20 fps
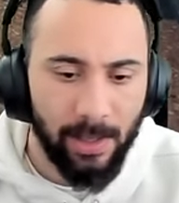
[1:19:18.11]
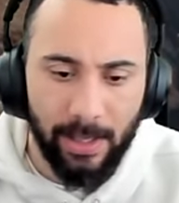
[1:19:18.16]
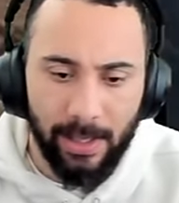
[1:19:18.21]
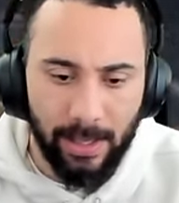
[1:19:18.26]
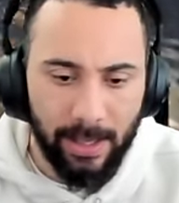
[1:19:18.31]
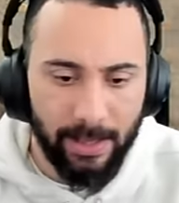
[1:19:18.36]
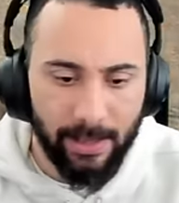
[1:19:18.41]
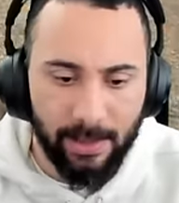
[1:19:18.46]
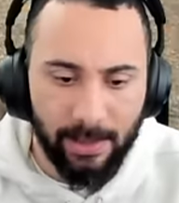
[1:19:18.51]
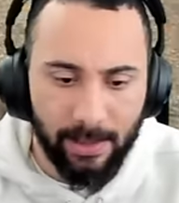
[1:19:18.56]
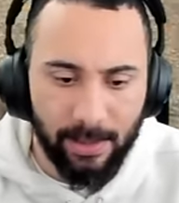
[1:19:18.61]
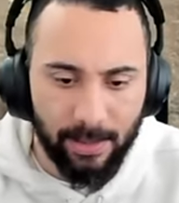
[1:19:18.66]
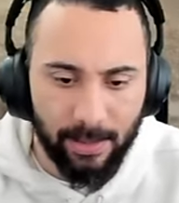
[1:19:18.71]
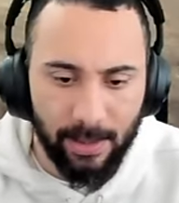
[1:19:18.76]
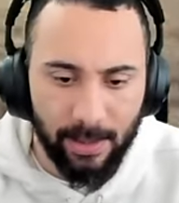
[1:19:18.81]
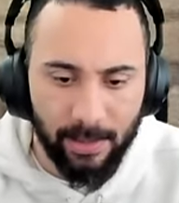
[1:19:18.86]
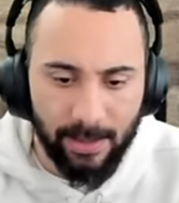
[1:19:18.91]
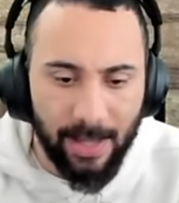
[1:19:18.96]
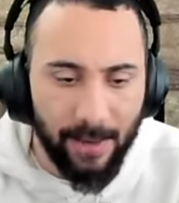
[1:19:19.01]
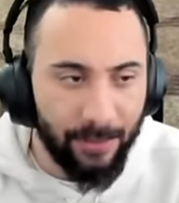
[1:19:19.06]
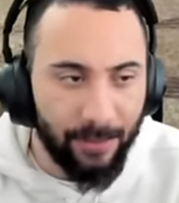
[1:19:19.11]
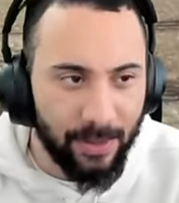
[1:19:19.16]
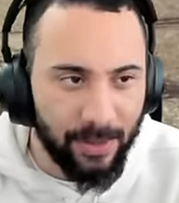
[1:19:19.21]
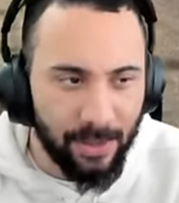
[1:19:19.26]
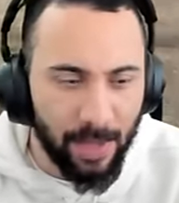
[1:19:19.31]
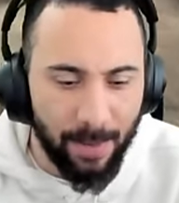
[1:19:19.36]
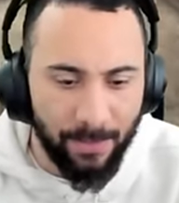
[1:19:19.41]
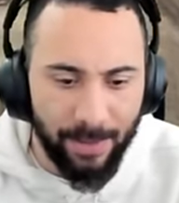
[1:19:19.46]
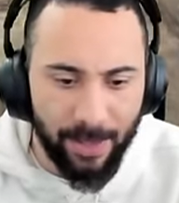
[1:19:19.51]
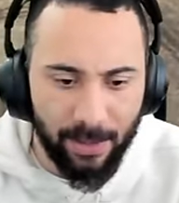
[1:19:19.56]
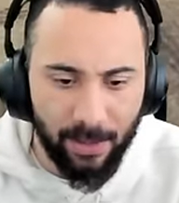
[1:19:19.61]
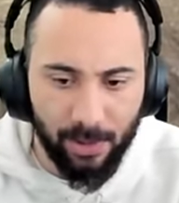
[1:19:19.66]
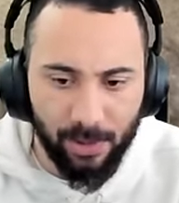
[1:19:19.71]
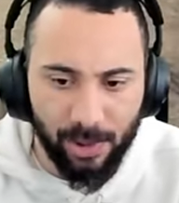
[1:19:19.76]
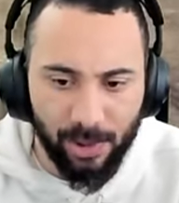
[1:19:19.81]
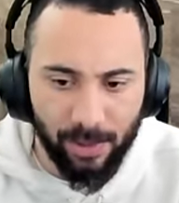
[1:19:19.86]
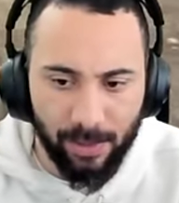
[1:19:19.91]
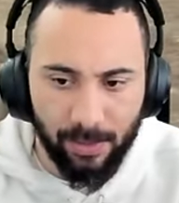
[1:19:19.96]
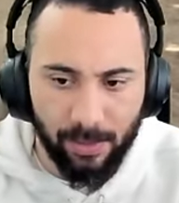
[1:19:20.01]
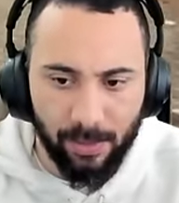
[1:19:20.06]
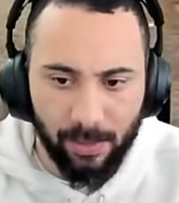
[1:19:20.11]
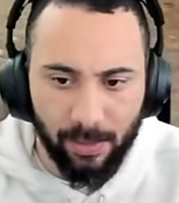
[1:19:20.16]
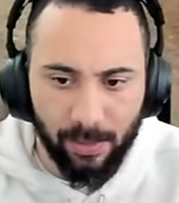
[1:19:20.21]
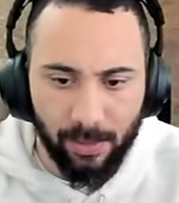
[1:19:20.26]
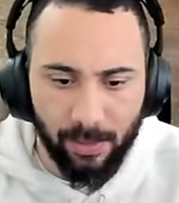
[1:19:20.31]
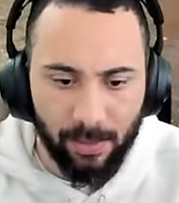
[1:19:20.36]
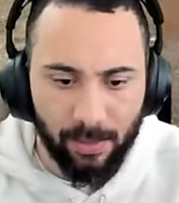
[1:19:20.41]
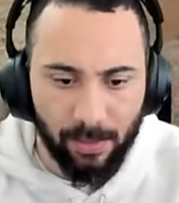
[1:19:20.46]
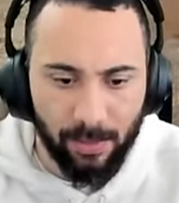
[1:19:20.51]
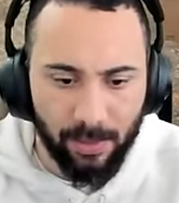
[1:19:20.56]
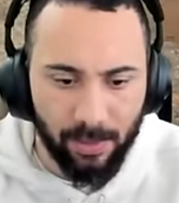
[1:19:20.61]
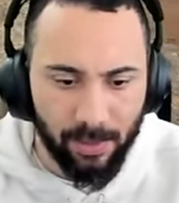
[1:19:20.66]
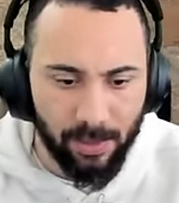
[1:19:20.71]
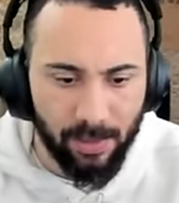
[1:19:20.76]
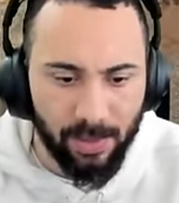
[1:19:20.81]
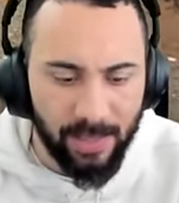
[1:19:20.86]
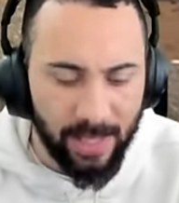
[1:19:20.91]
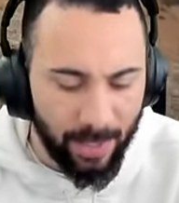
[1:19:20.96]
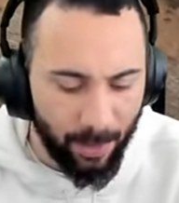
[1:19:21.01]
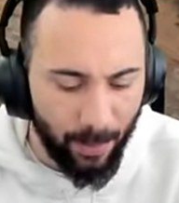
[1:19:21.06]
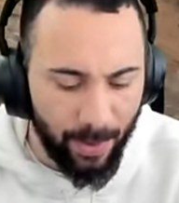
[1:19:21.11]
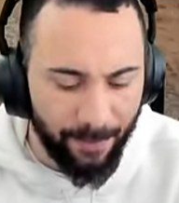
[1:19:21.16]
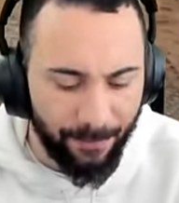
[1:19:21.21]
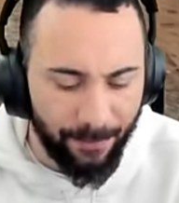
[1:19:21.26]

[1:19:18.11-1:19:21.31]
it's, it's definitely something that you should stay away